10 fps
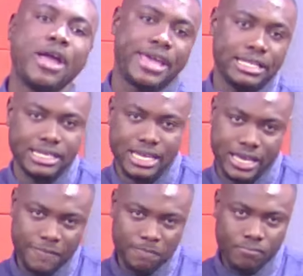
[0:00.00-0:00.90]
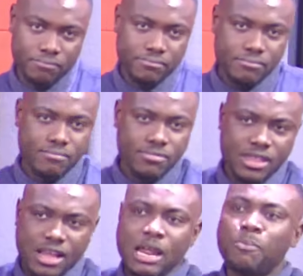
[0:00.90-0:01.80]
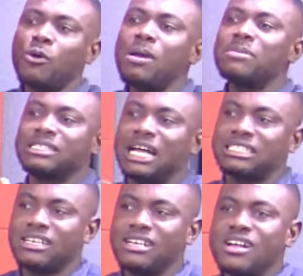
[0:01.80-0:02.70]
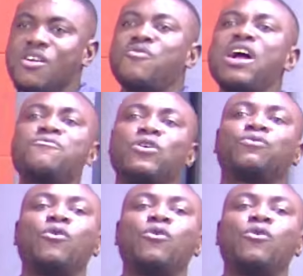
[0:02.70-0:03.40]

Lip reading: Ekitike. The problem is that Frankfurt for